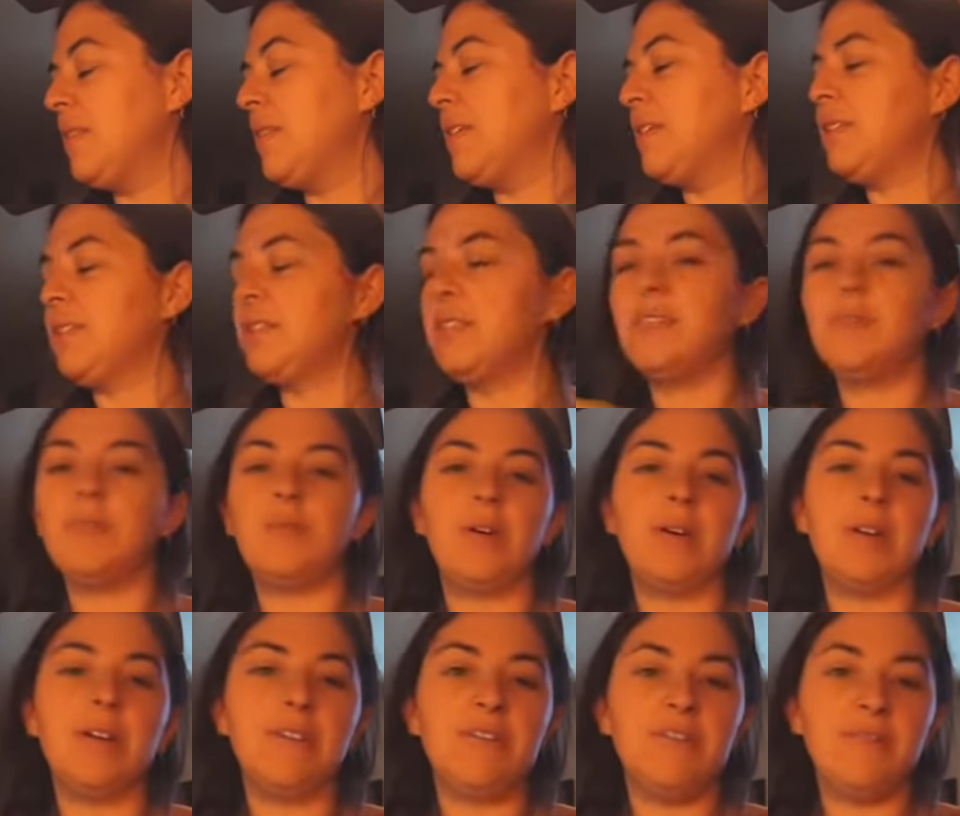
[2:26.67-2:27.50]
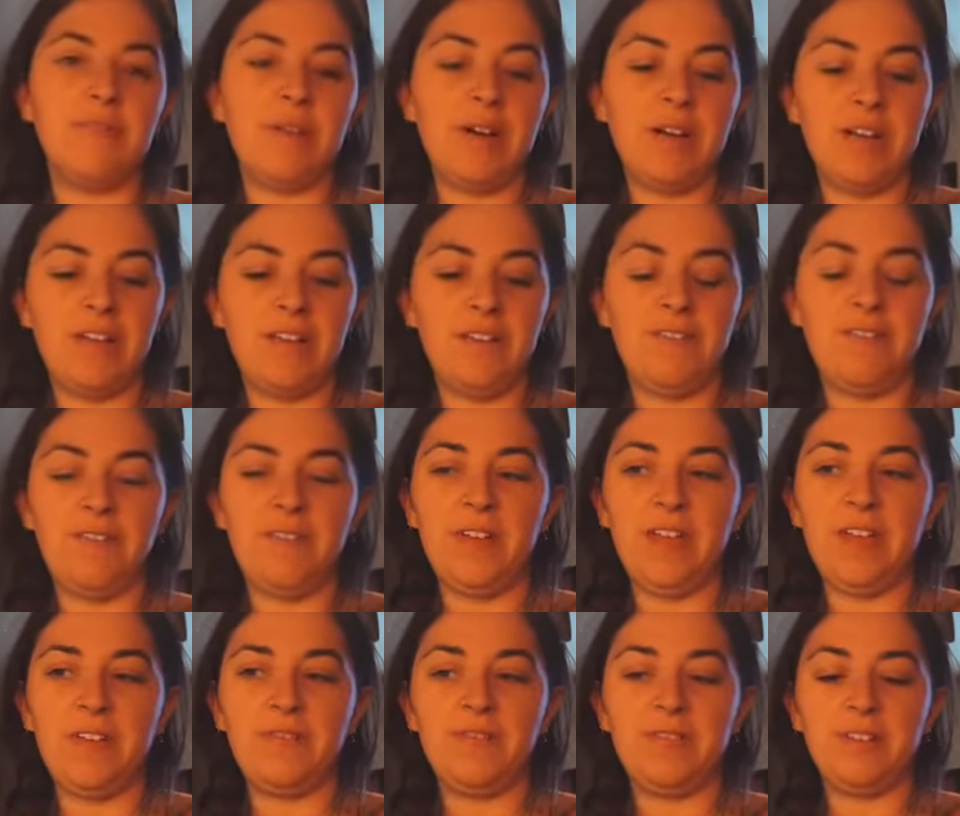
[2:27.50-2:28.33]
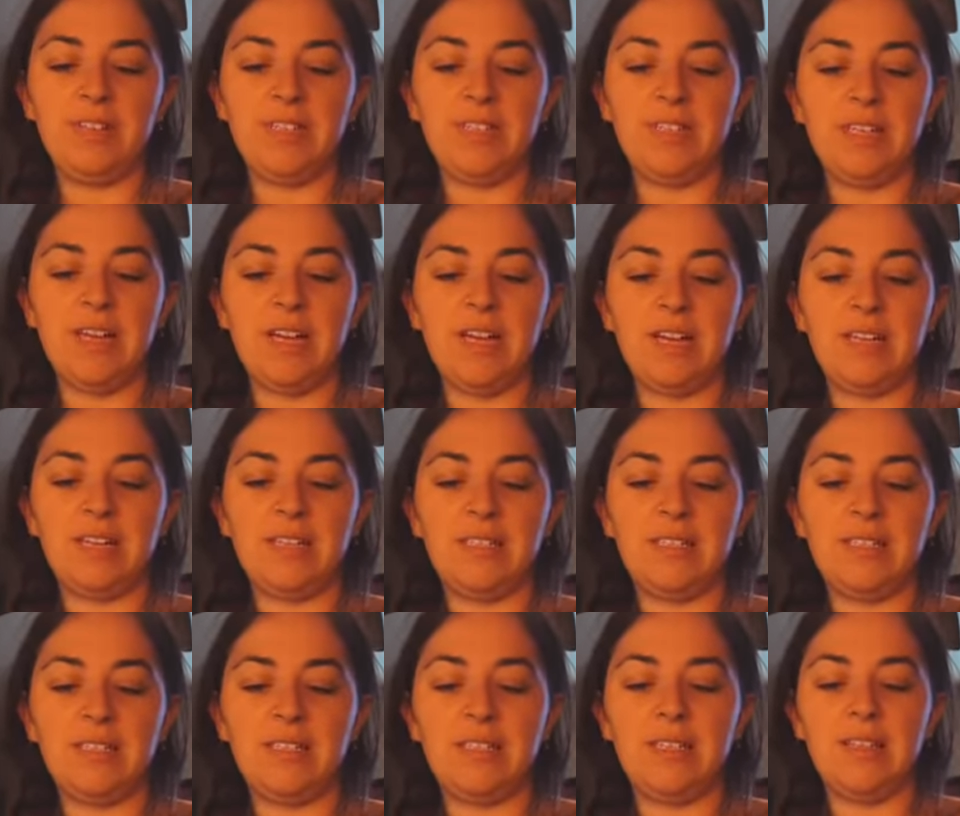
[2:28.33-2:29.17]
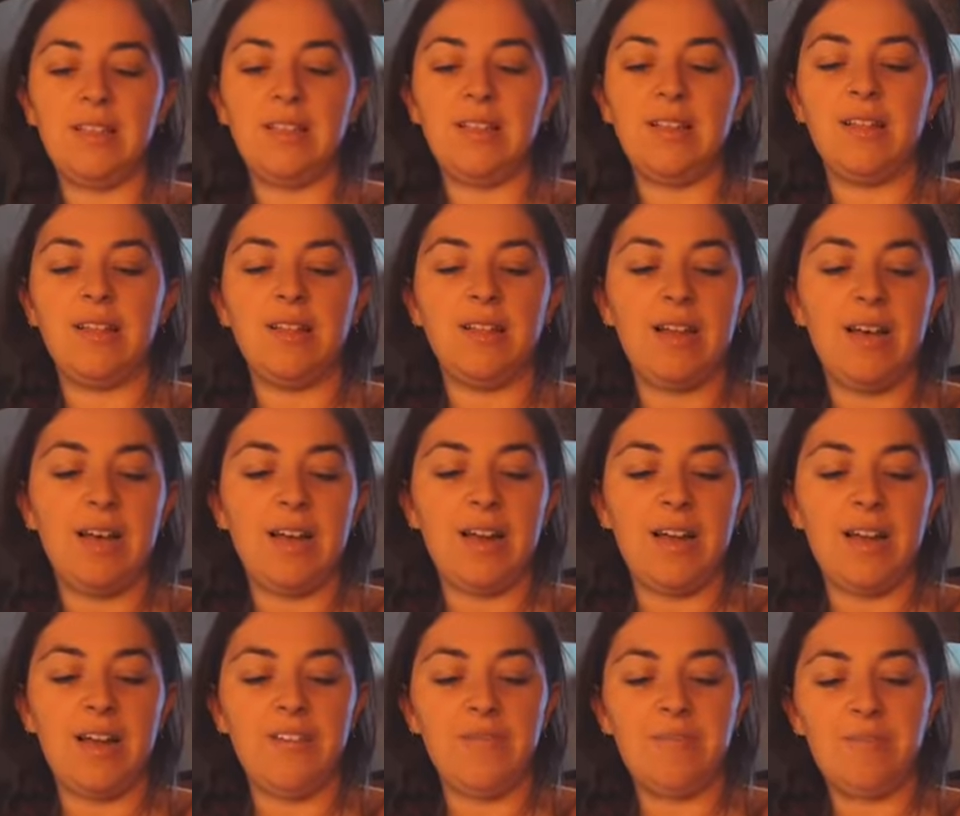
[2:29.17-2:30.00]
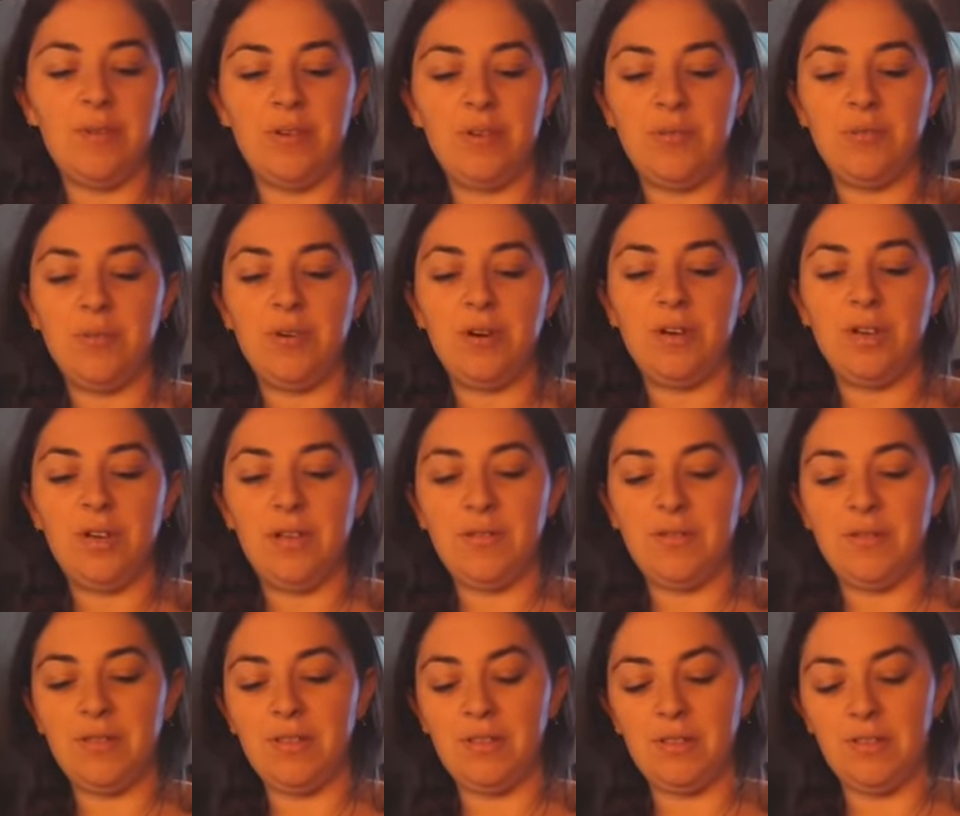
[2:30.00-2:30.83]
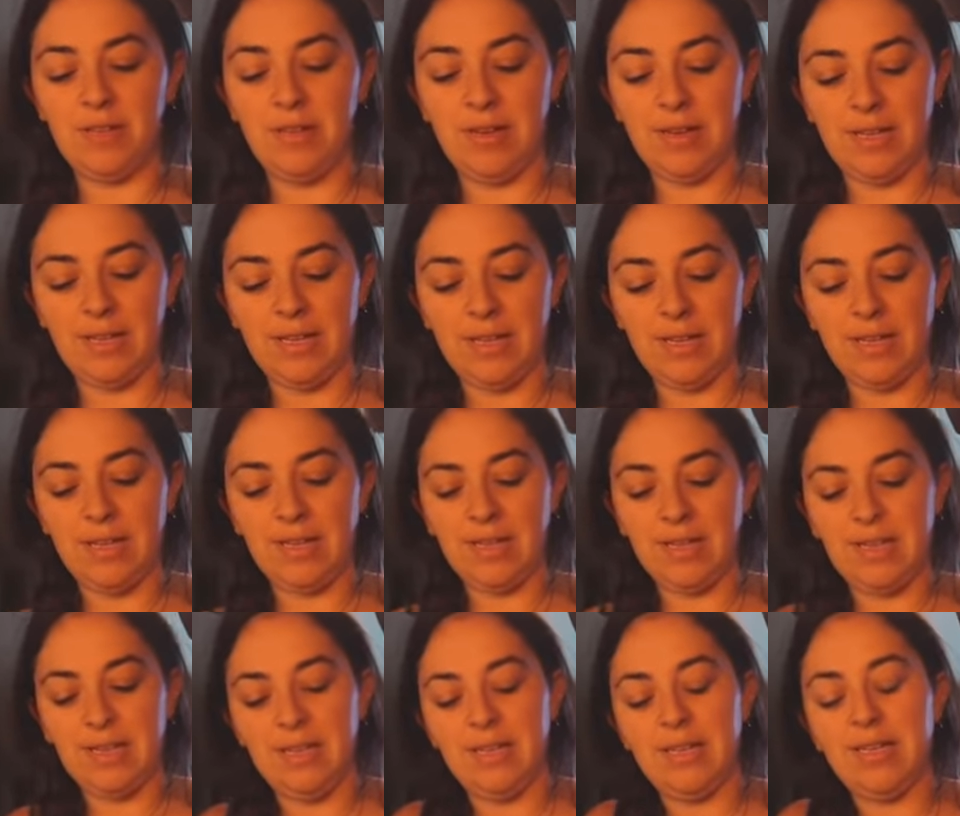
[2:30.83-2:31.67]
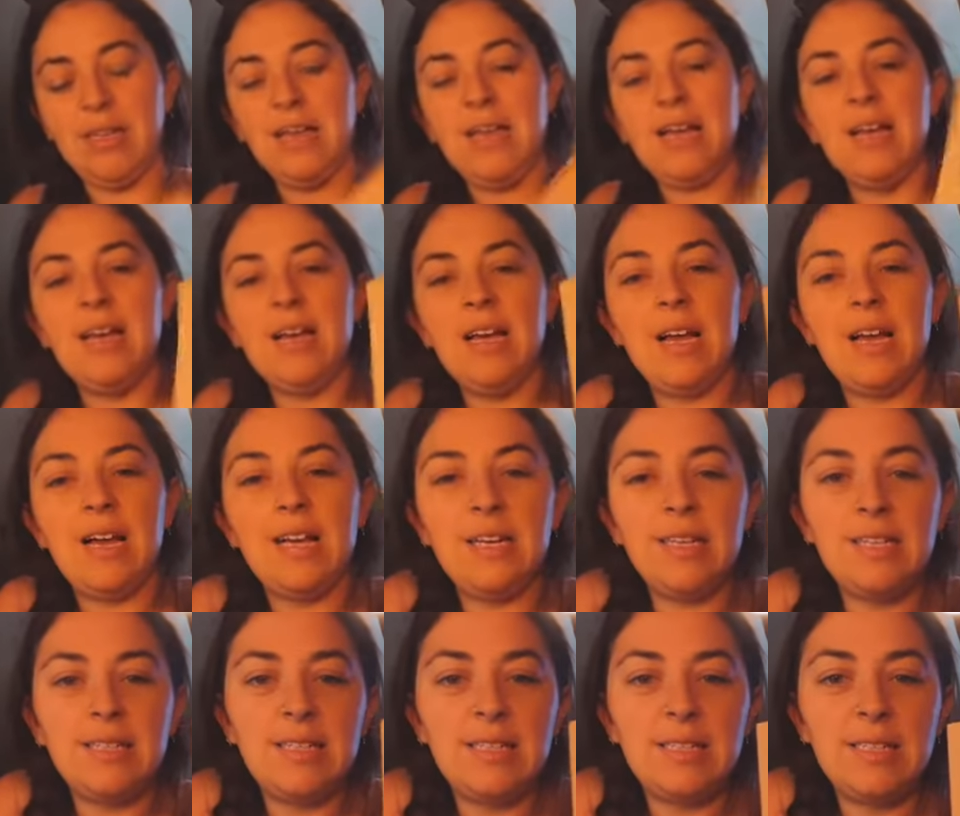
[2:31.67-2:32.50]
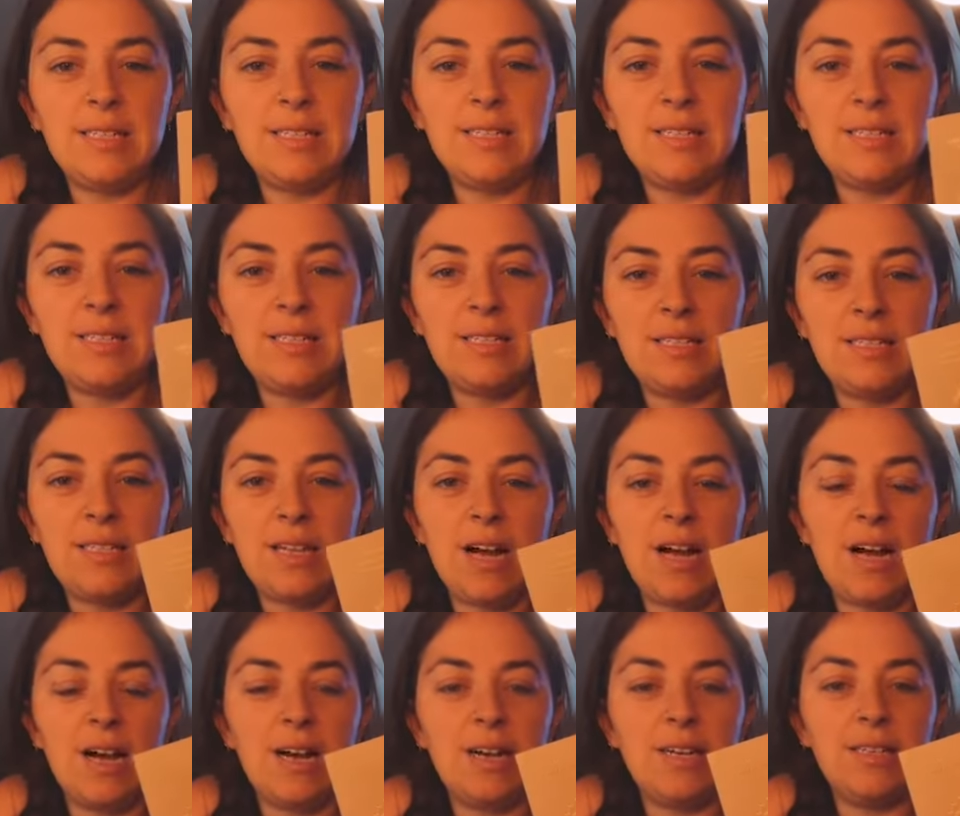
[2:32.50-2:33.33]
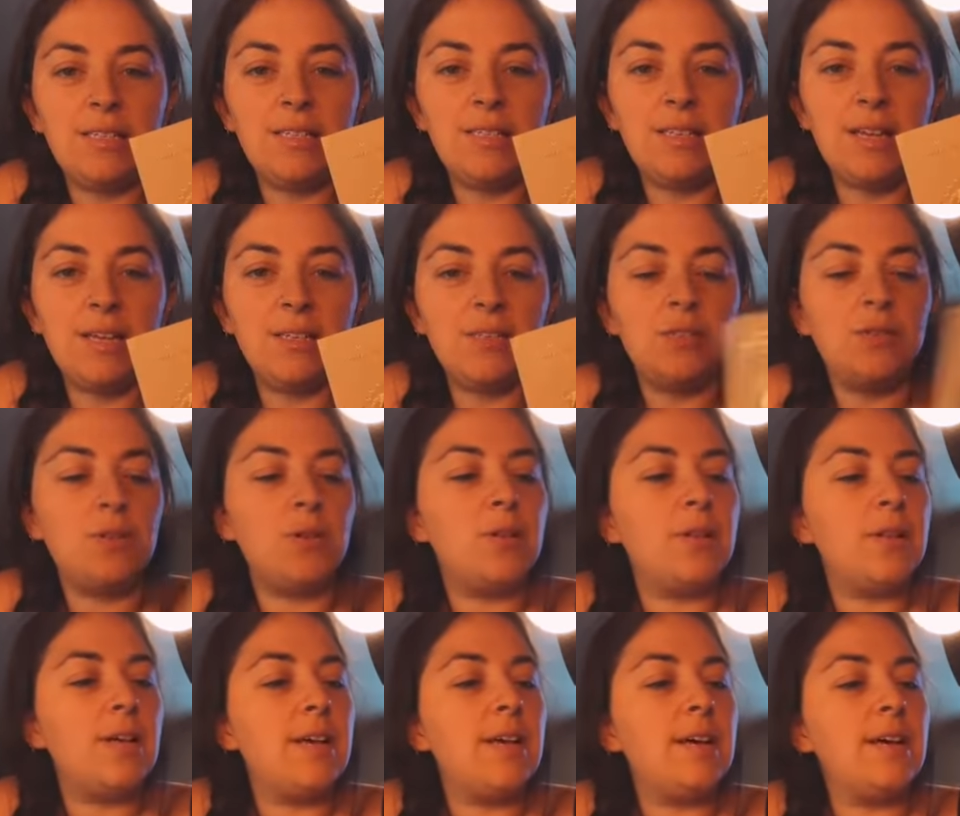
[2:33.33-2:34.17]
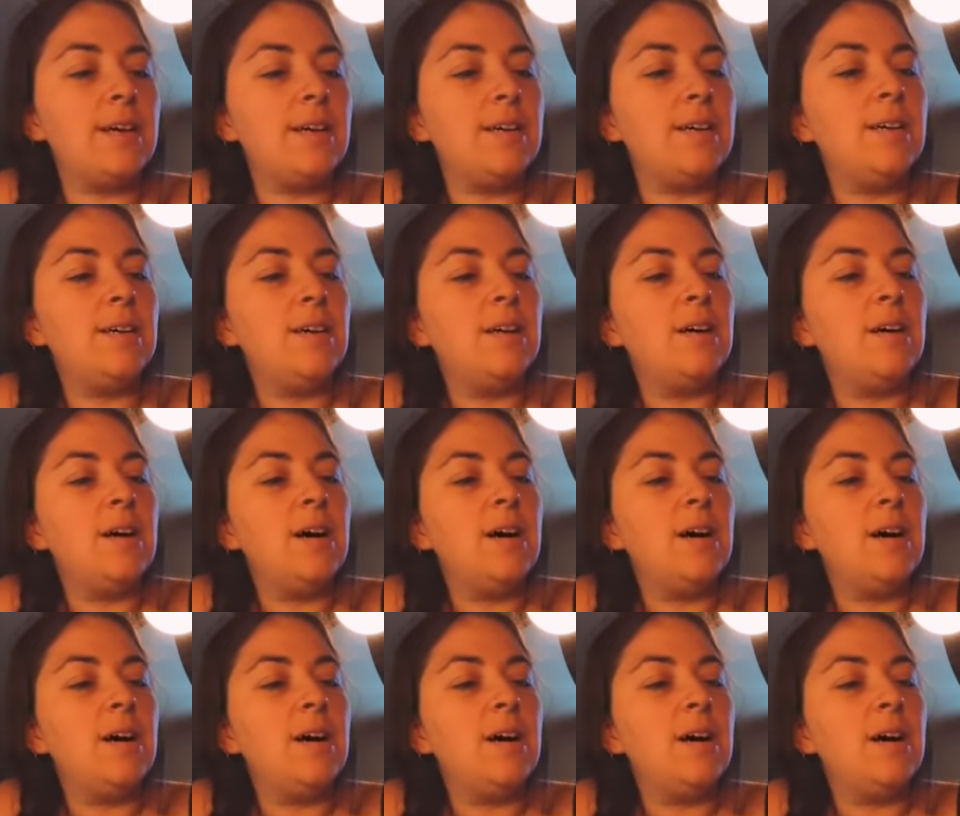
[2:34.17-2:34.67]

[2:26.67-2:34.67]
This is one of my favorite decks that I've been working with a lot lately, and it's this Saint Soleil